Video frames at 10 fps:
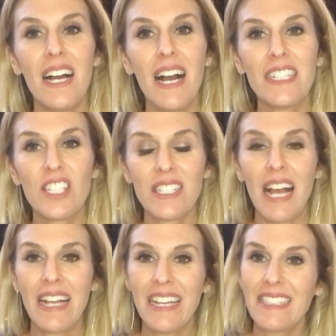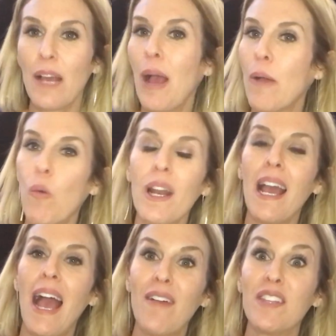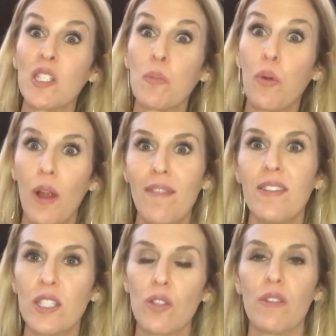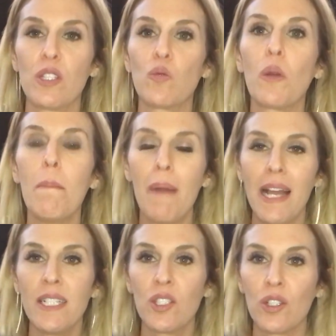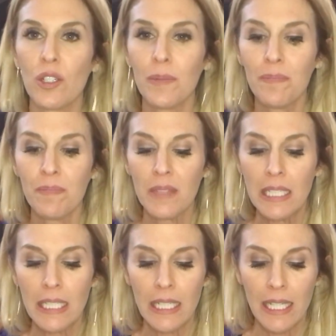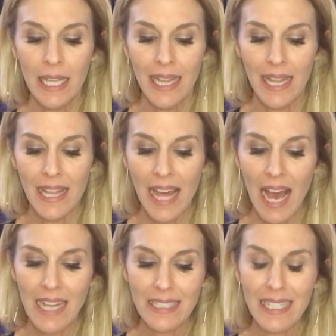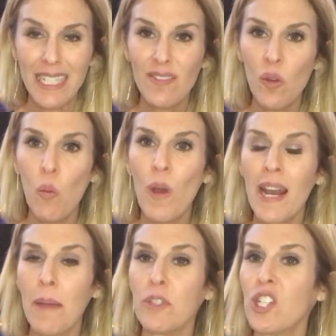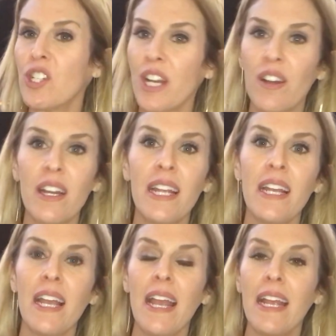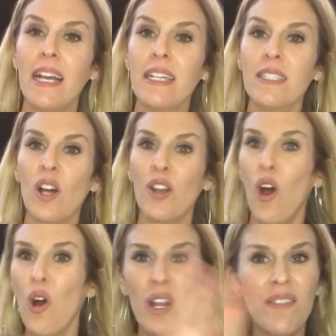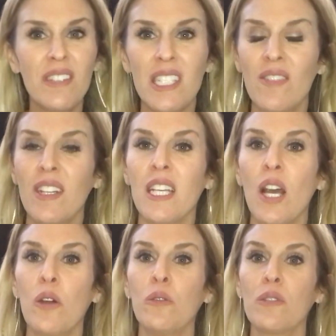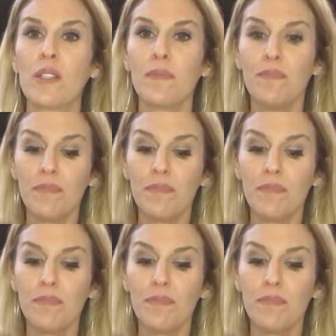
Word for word: I just, I guess I, I wanna have this preface or this reminder that even when I'm sharing and on all of these videos,